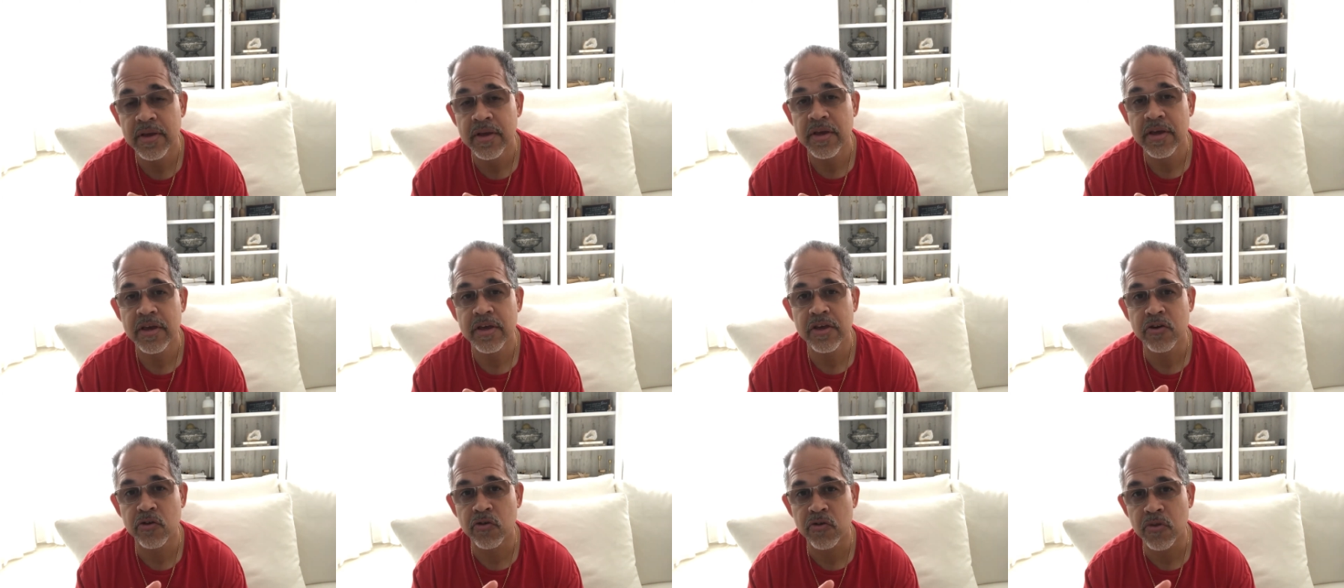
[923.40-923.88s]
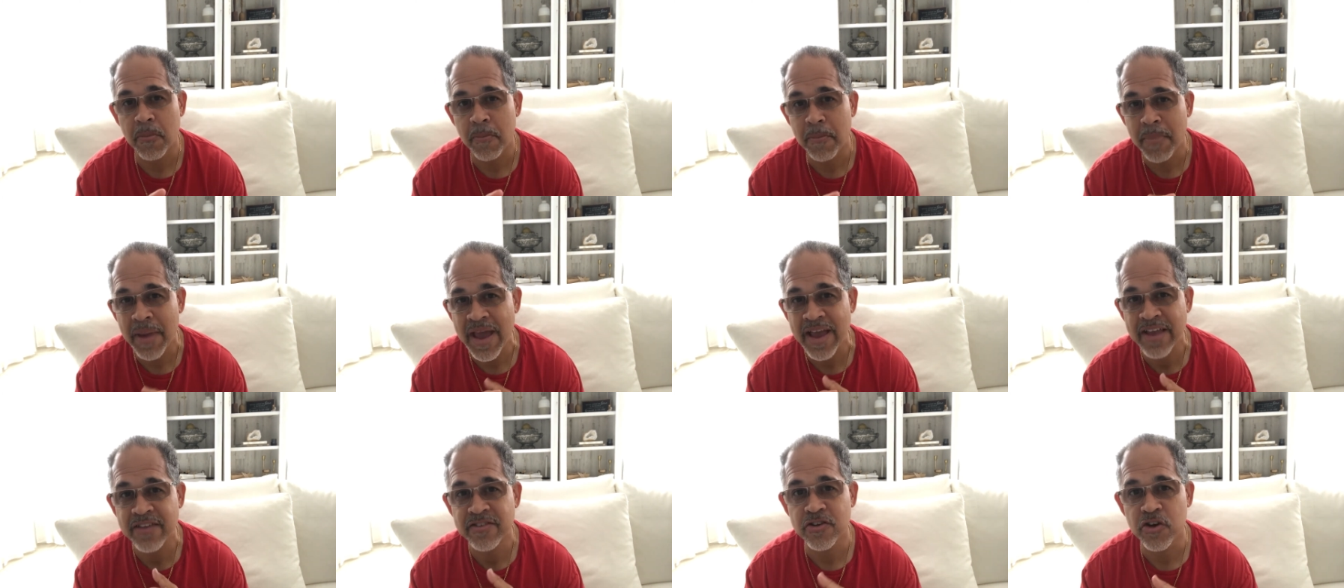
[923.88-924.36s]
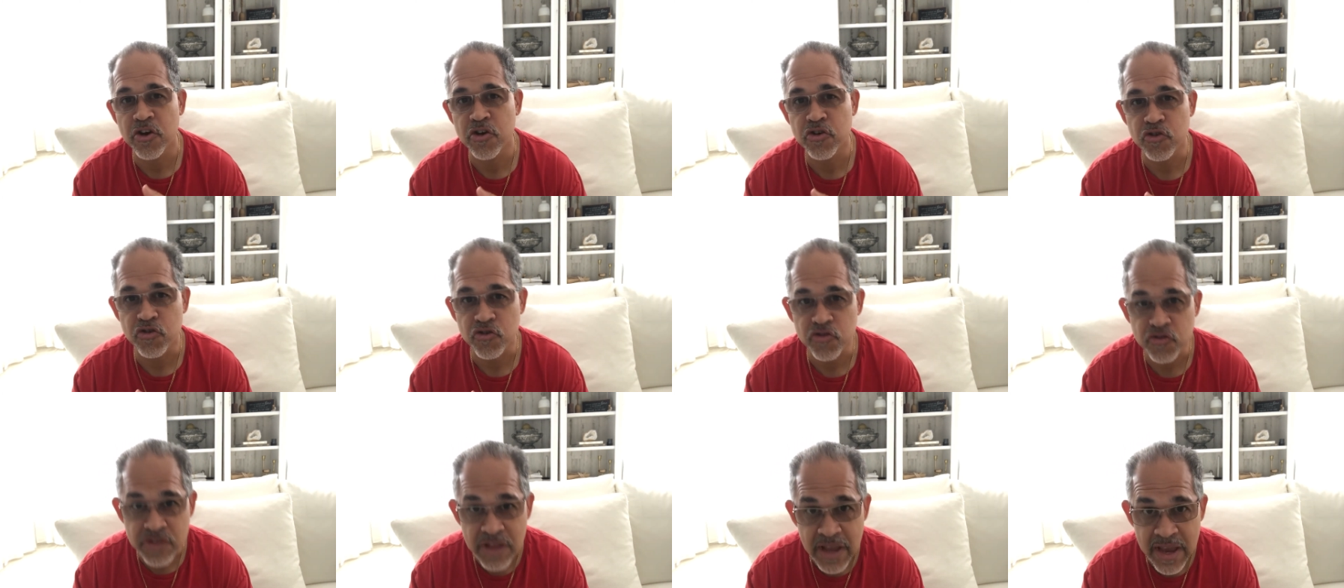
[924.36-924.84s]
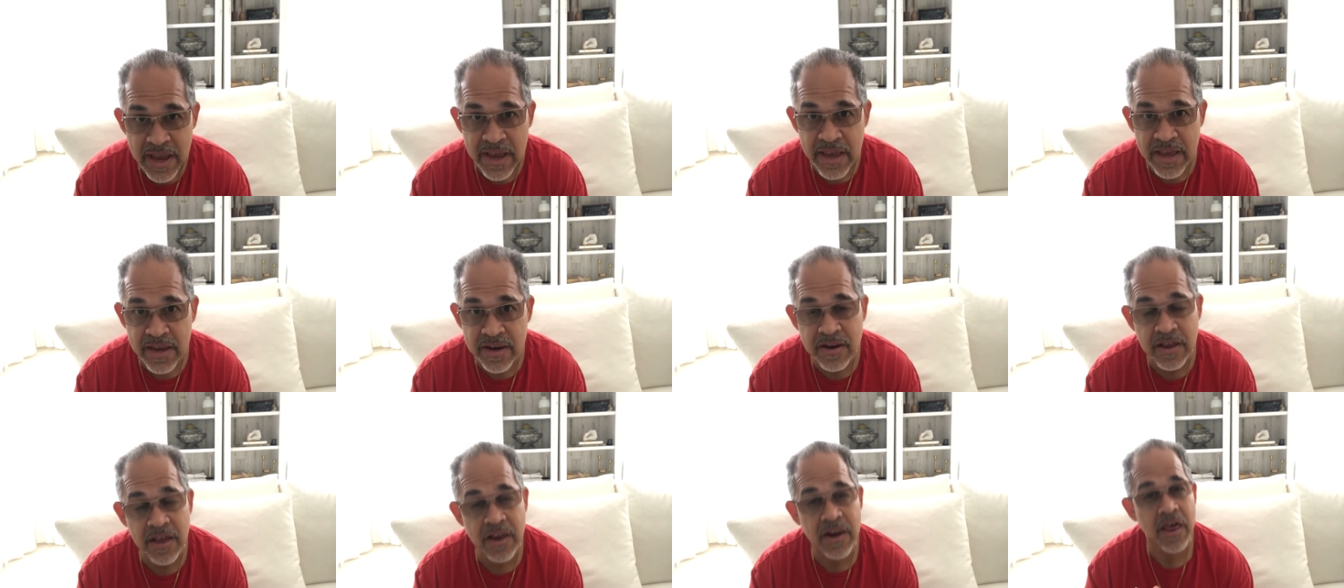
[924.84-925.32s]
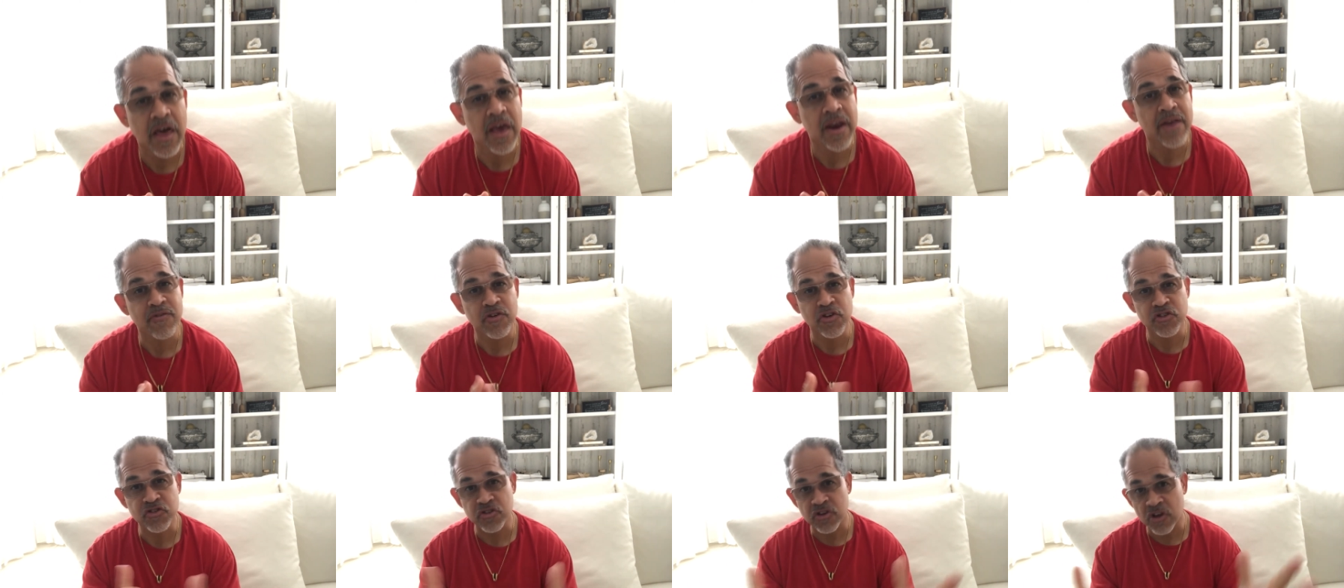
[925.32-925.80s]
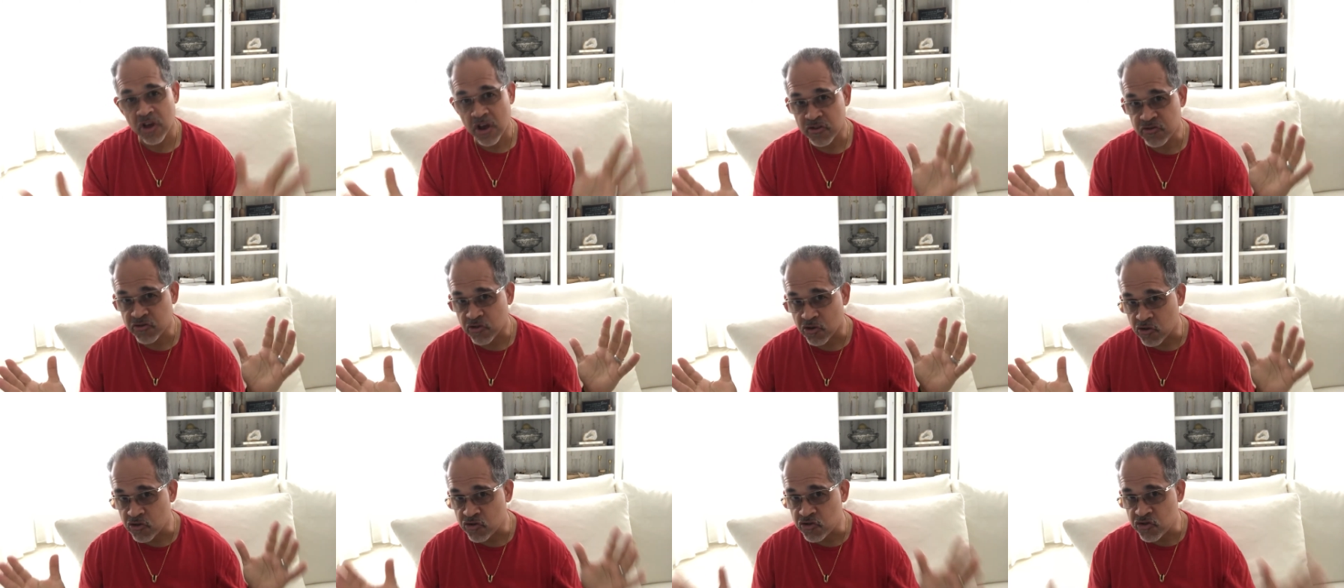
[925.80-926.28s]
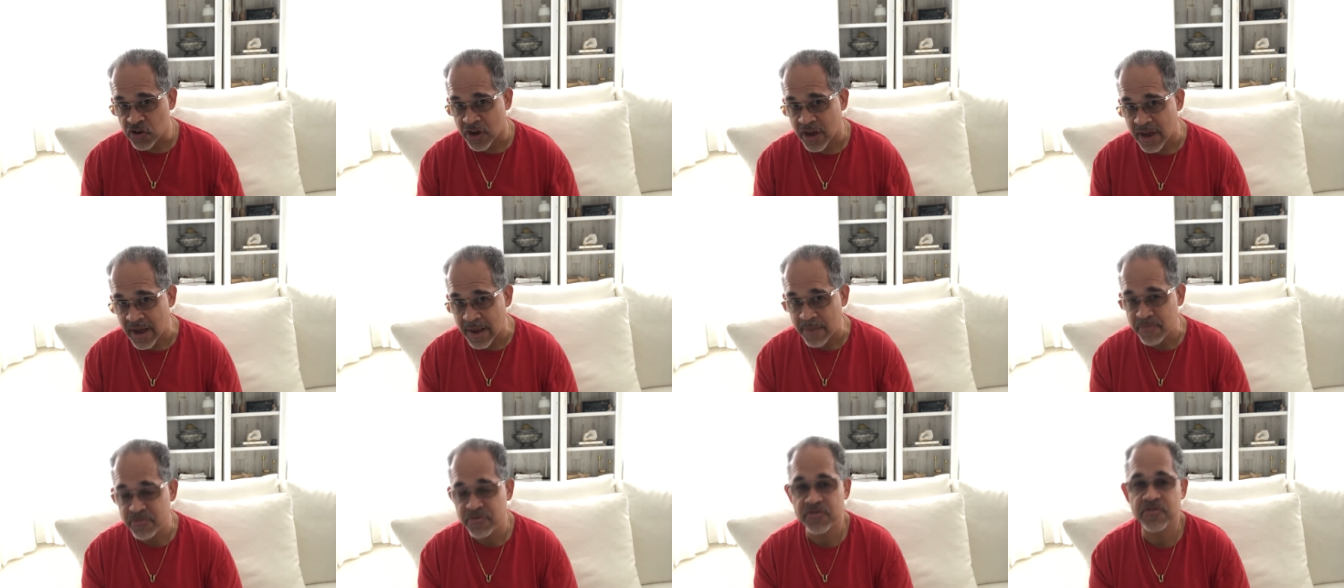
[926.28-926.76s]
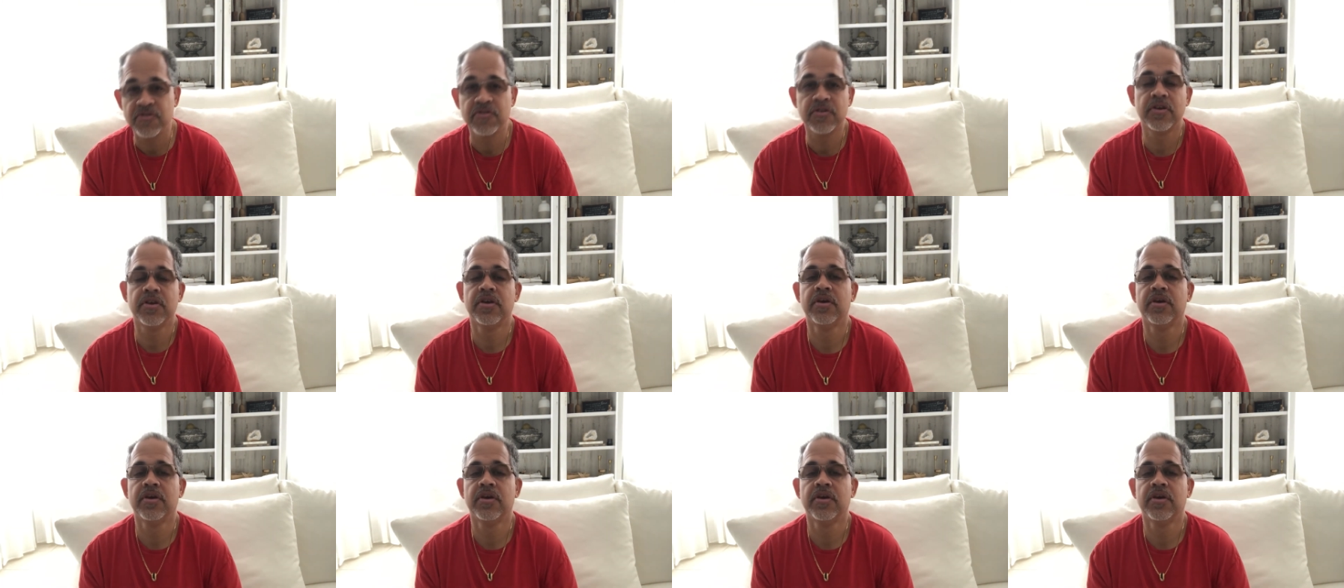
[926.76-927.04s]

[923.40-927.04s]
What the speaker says: You know, the banks understand. A lot of us lost our jobs,